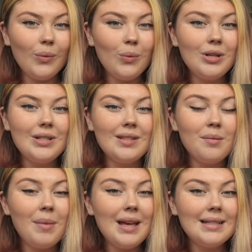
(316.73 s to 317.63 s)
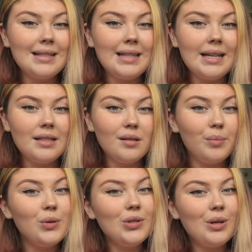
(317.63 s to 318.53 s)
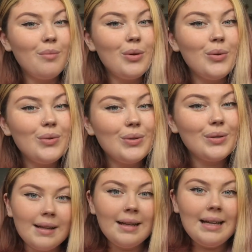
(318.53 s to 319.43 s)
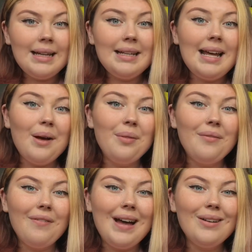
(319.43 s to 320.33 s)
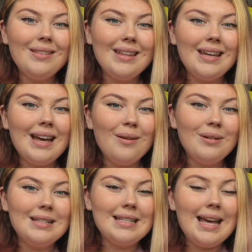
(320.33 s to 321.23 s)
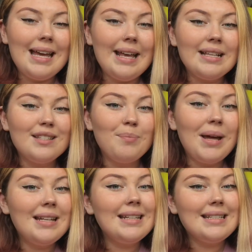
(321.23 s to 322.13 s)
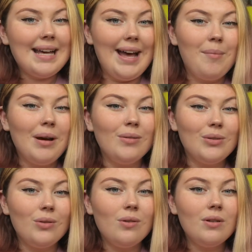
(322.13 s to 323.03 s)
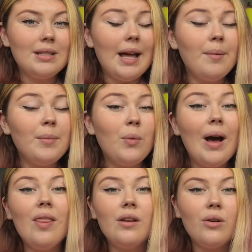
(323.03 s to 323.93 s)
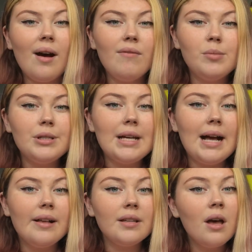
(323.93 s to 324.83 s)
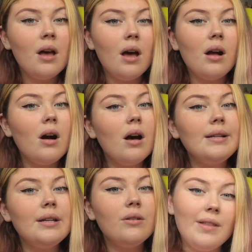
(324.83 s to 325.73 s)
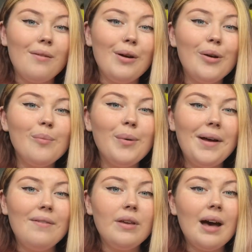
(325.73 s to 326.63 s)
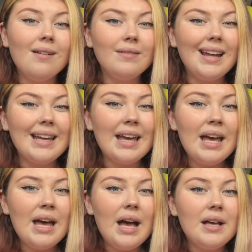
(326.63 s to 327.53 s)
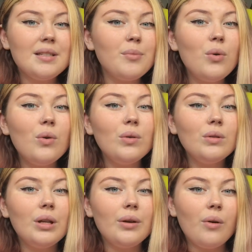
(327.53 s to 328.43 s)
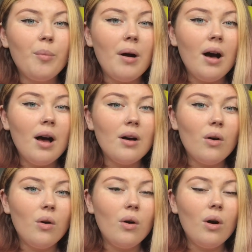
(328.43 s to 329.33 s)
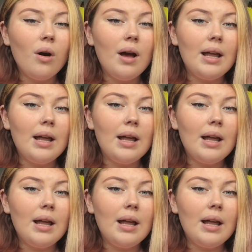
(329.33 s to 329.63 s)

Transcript: which is an amazing thing to boost your mood. Now the final thing I would say is spending time outdoors. I'm aware that not everybody has a garden of their own, but if you have like a small local park or